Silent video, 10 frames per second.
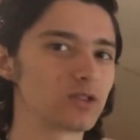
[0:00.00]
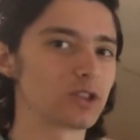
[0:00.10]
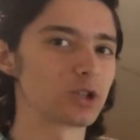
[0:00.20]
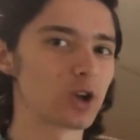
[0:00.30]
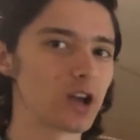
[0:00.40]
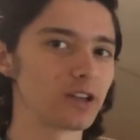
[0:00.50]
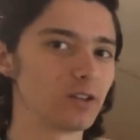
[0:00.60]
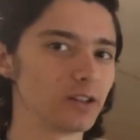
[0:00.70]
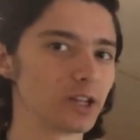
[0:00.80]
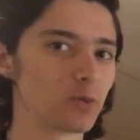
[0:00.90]
the
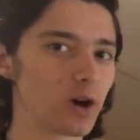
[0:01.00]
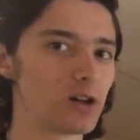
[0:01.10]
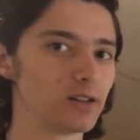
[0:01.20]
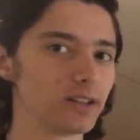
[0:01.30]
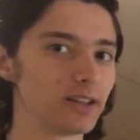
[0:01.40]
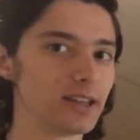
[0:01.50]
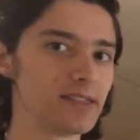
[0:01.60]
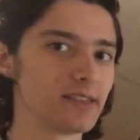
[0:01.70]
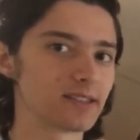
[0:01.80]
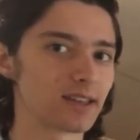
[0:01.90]
triangle inequality in
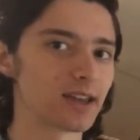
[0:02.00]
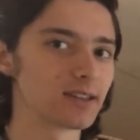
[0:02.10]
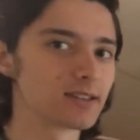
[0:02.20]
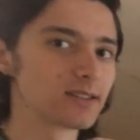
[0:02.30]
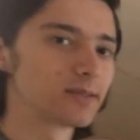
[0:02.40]
this case.